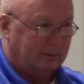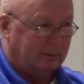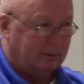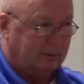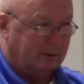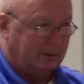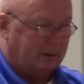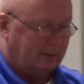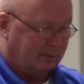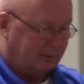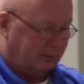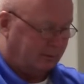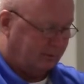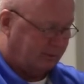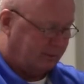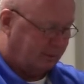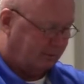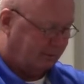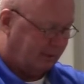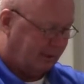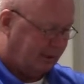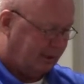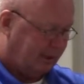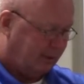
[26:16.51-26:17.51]
You know,
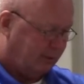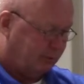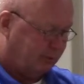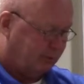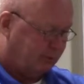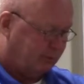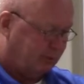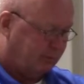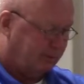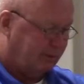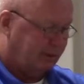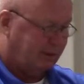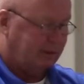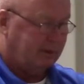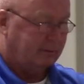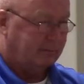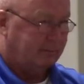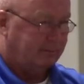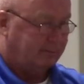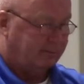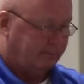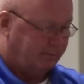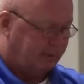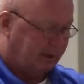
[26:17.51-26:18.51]
somebody else will be.
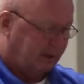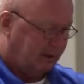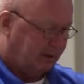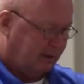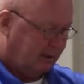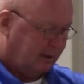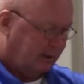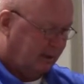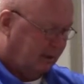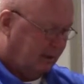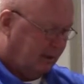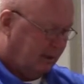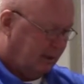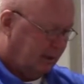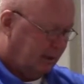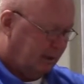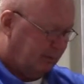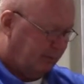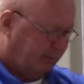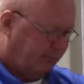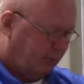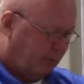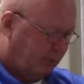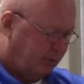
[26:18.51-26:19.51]

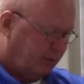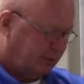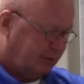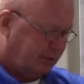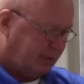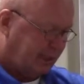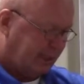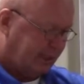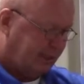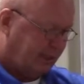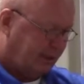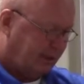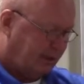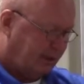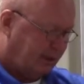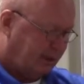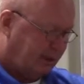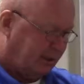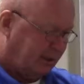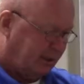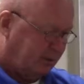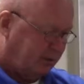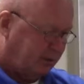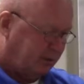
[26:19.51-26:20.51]
Number 4, the secondary
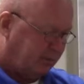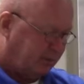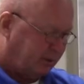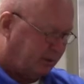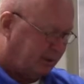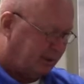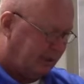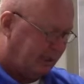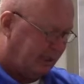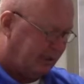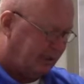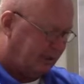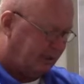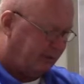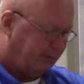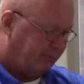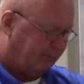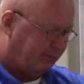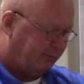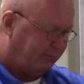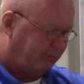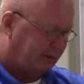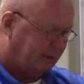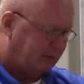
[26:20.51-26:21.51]
conductors are protected
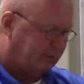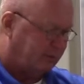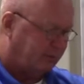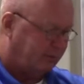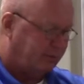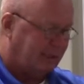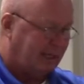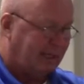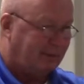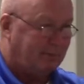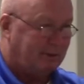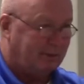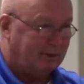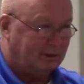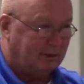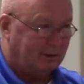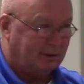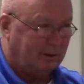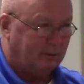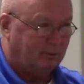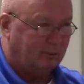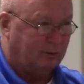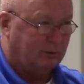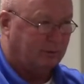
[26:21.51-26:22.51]
from physical damage. In
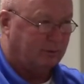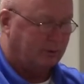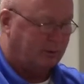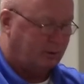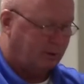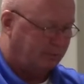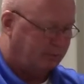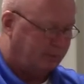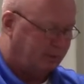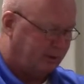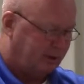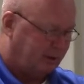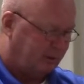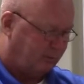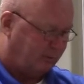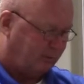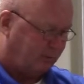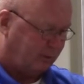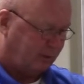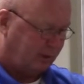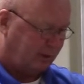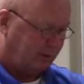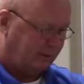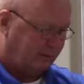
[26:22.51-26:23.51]
other words, we're going to put it in
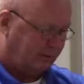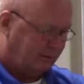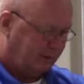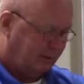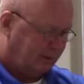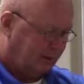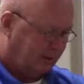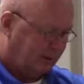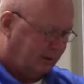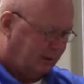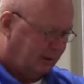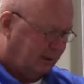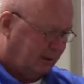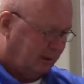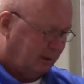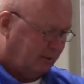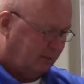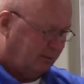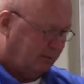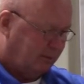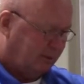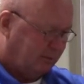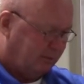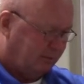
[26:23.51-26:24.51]
what?
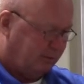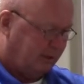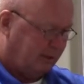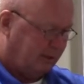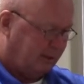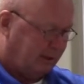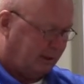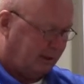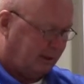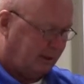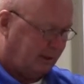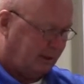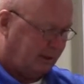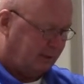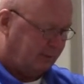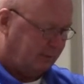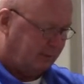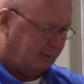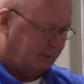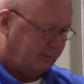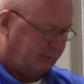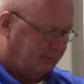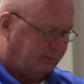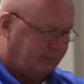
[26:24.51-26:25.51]
Put it in
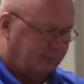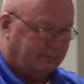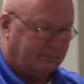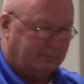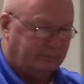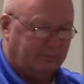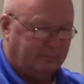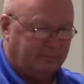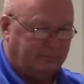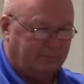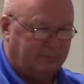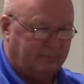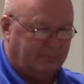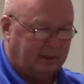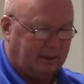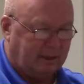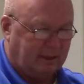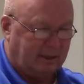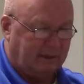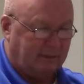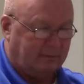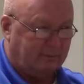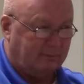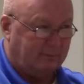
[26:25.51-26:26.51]
conduit.
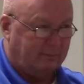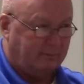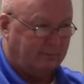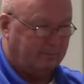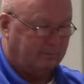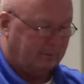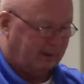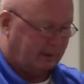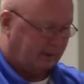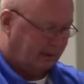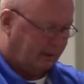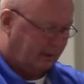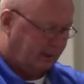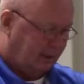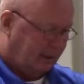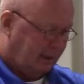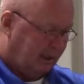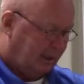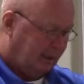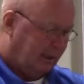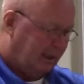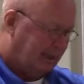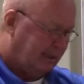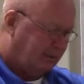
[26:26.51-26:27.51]
Yeah.
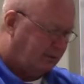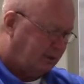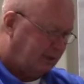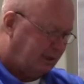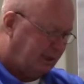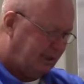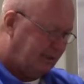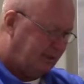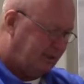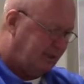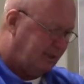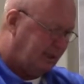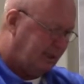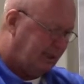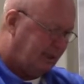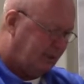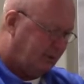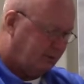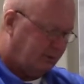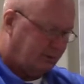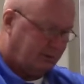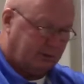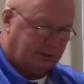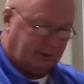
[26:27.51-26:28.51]
Now,
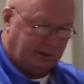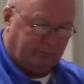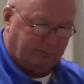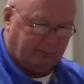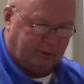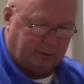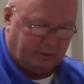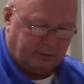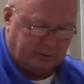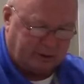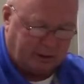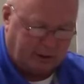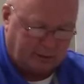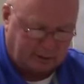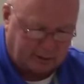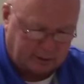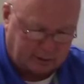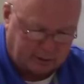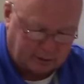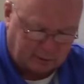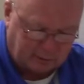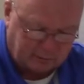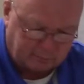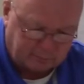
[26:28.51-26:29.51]
C6, if we look here
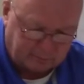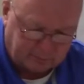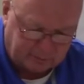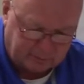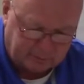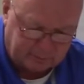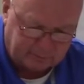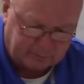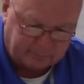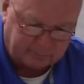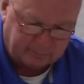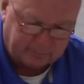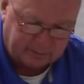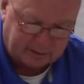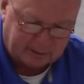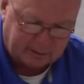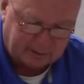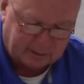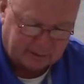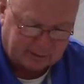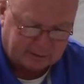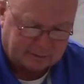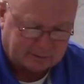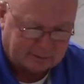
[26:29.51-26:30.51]
in the code book,
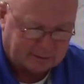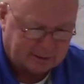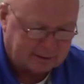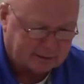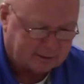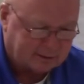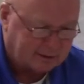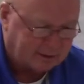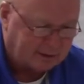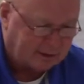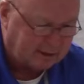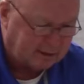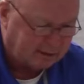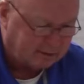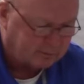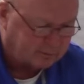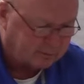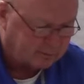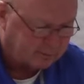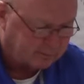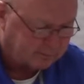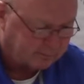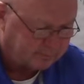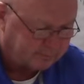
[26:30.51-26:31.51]

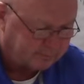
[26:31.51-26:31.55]
C6,